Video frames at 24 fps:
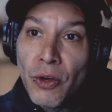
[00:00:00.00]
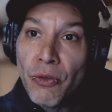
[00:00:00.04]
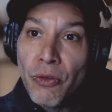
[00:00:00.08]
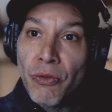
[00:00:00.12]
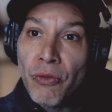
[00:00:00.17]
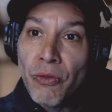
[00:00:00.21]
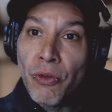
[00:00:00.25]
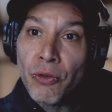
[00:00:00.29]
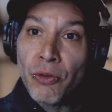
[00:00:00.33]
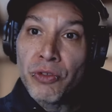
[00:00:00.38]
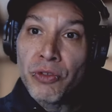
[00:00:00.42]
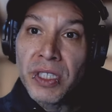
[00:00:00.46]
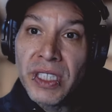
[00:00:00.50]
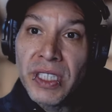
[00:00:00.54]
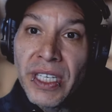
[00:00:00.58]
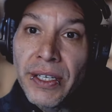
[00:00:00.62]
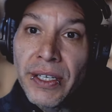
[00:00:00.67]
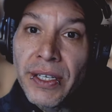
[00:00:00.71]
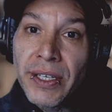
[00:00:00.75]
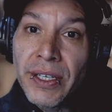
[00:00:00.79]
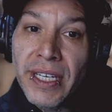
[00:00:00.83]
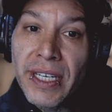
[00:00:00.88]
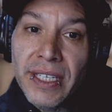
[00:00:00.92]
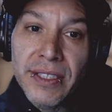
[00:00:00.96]
those
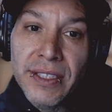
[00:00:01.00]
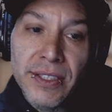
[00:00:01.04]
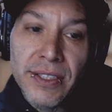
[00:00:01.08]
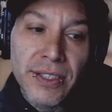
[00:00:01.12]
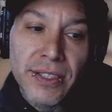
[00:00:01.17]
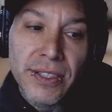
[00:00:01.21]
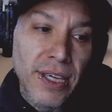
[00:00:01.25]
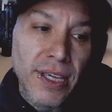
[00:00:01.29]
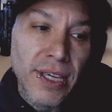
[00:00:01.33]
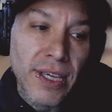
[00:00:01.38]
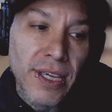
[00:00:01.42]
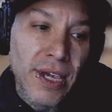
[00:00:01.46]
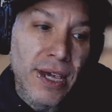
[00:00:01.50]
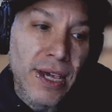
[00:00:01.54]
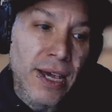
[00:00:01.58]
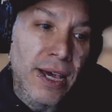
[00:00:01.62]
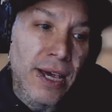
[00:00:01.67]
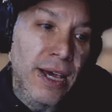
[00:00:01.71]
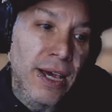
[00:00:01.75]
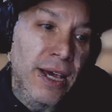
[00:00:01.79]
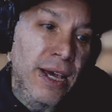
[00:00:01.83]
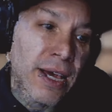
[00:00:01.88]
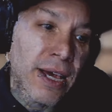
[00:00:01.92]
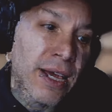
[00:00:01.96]
lyrics,
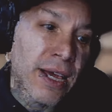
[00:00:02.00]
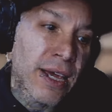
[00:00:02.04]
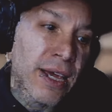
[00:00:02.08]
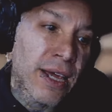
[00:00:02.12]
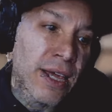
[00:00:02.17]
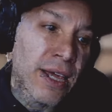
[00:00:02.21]
uh,